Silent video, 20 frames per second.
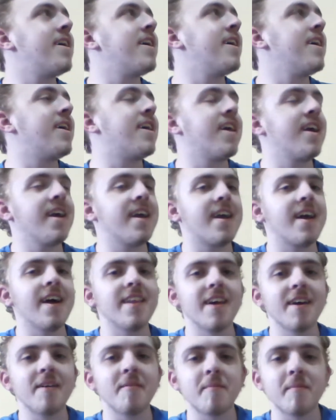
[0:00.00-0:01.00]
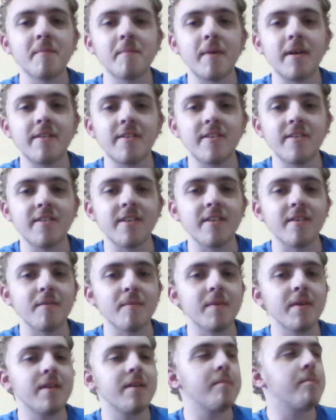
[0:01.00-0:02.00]
kind of like my sister a little
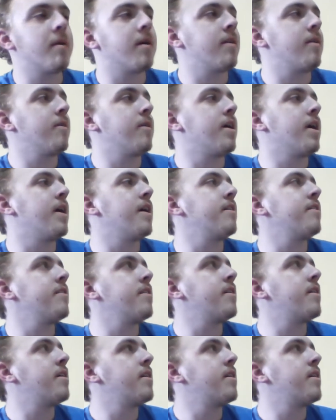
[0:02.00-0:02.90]
bit, but who cares?